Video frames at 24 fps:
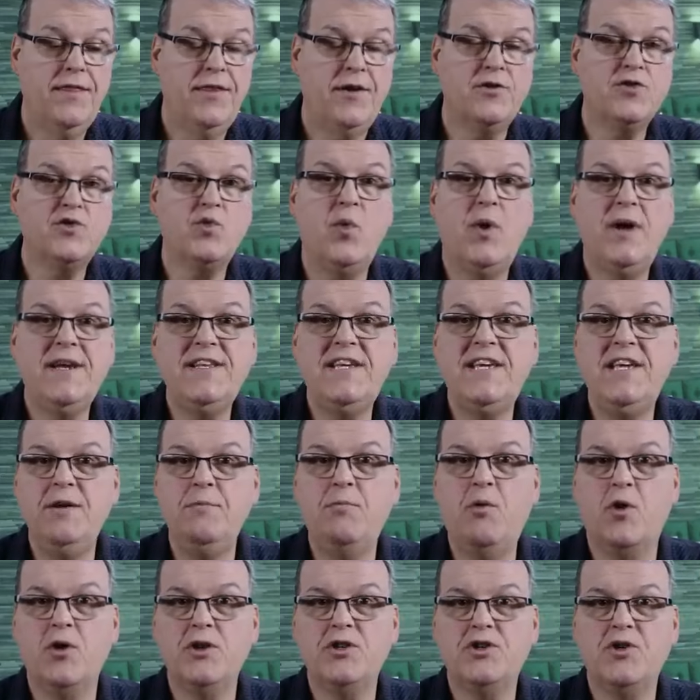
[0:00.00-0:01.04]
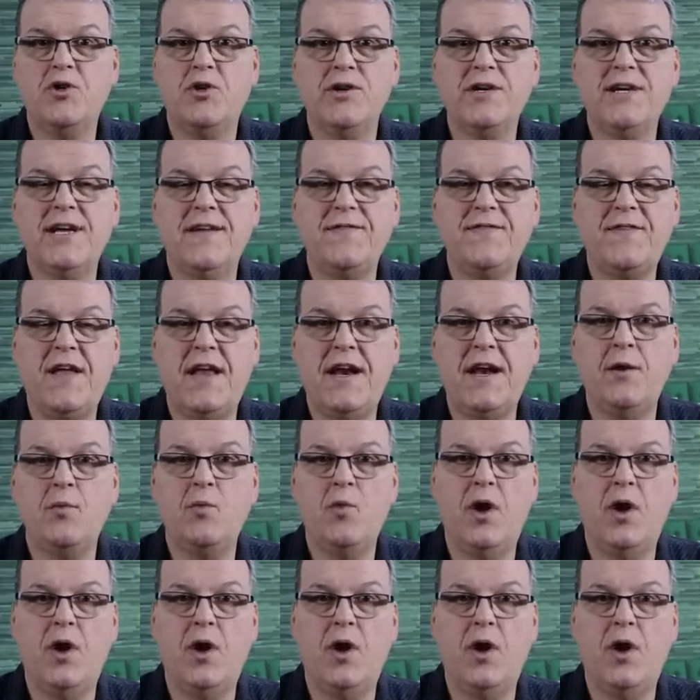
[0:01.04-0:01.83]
There's one keyboard shortcut that I